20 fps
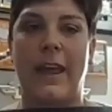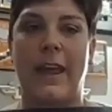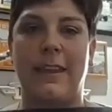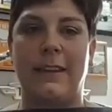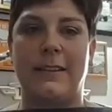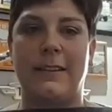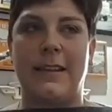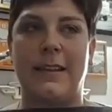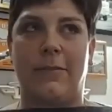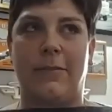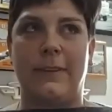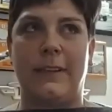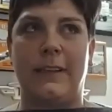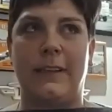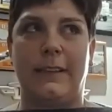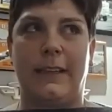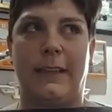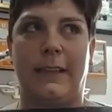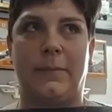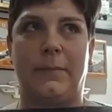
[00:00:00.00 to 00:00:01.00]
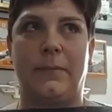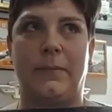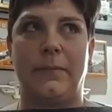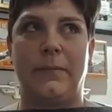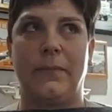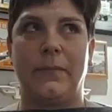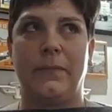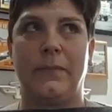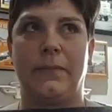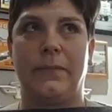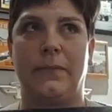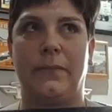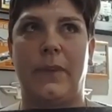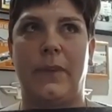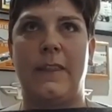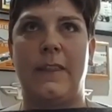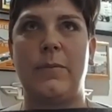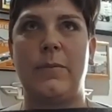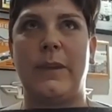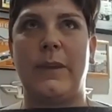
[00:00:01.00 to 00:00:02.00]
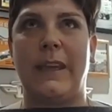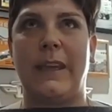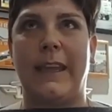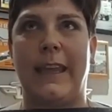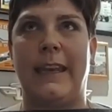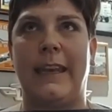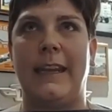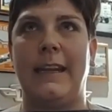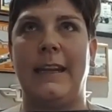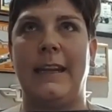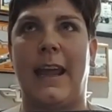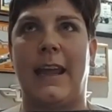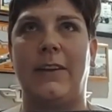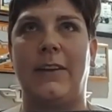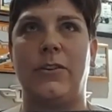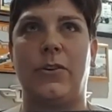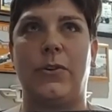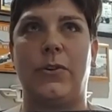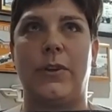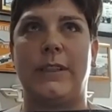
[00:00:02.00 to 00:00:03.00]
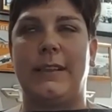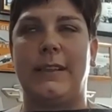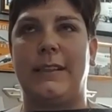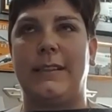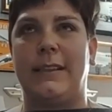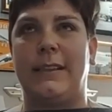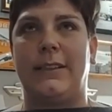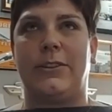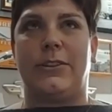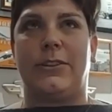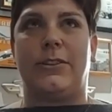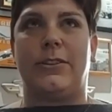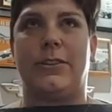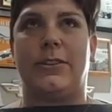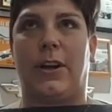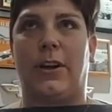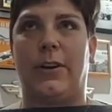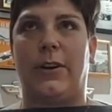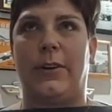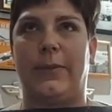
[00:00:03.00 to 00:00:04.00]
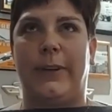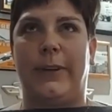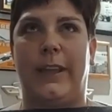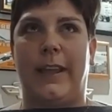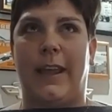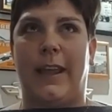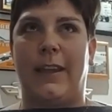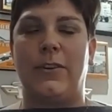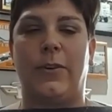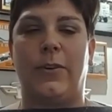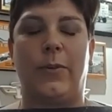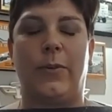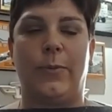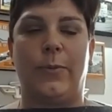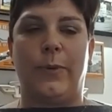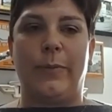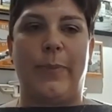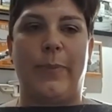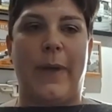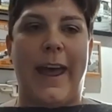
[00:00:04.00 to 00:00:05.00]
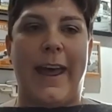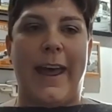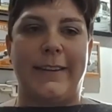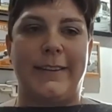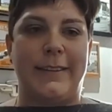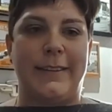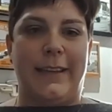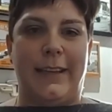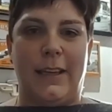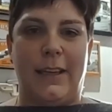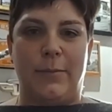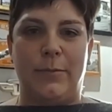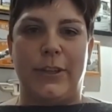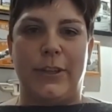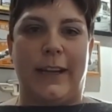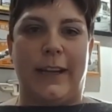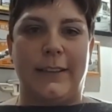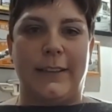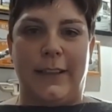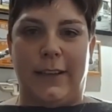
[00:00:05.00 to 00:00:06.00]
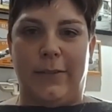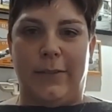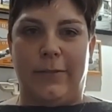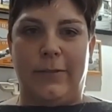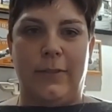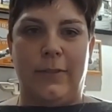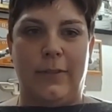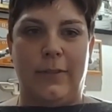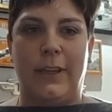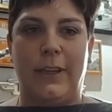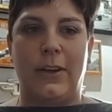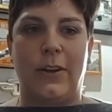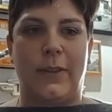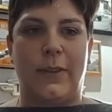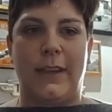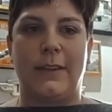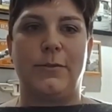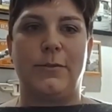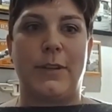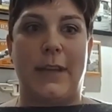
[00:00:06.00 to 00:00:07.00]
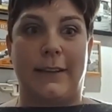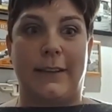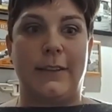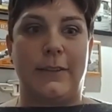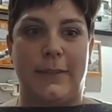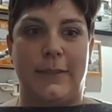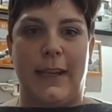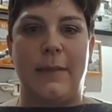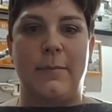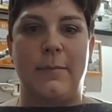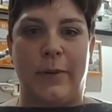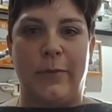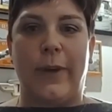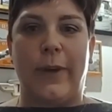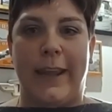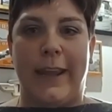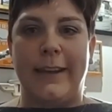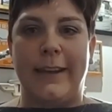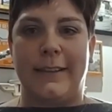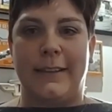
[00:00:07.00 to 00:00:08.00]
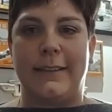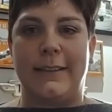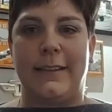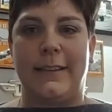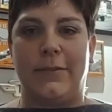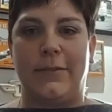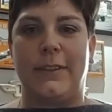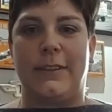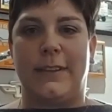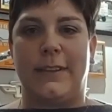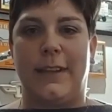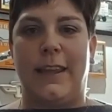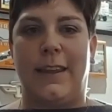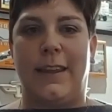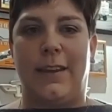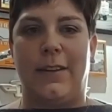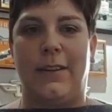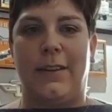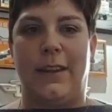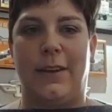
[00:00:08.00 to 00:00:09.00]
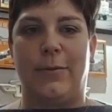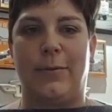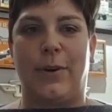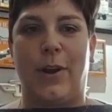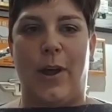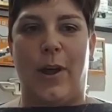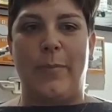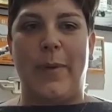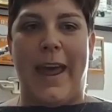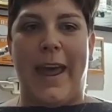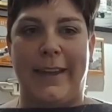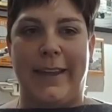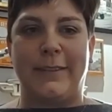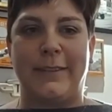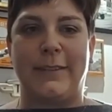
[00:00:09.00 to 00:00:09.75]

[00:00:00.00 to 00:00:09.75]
think definitely in the beginning, I know it's easy to start with, I know we're past the objective, the objective statement, right? Is it safe to say that we're all past?